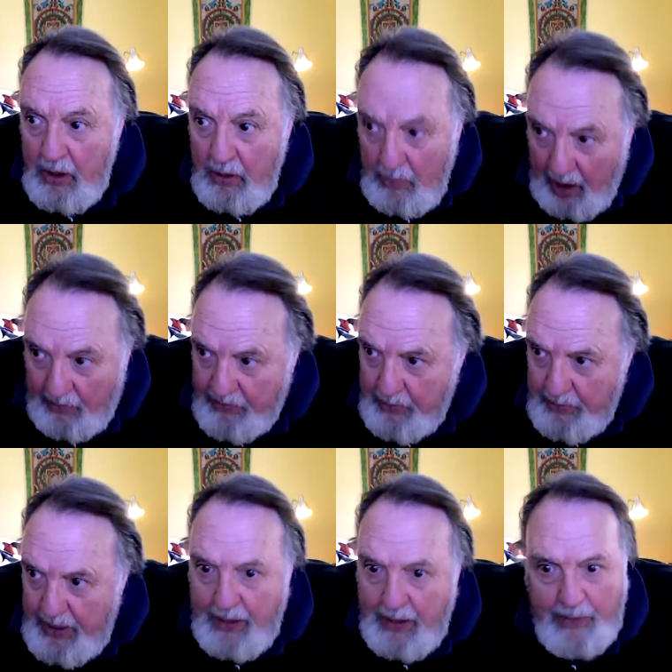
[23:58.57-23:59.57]
well, for
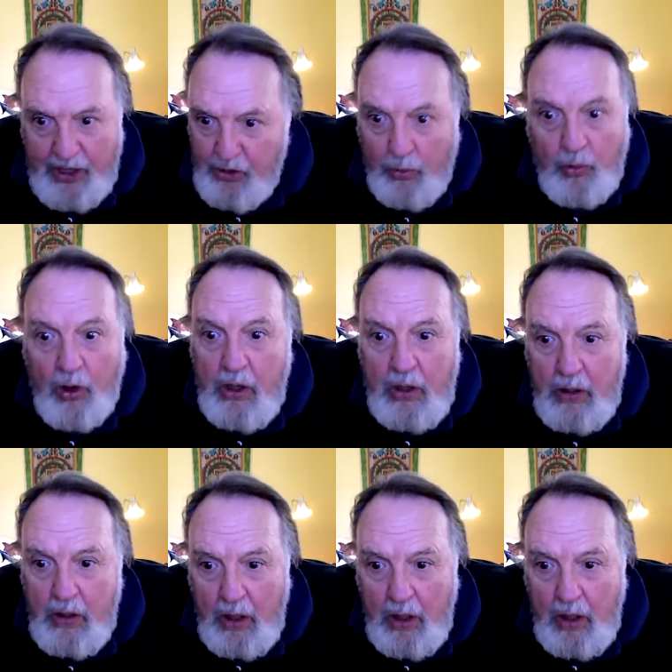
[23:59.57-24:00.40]
me, a major work.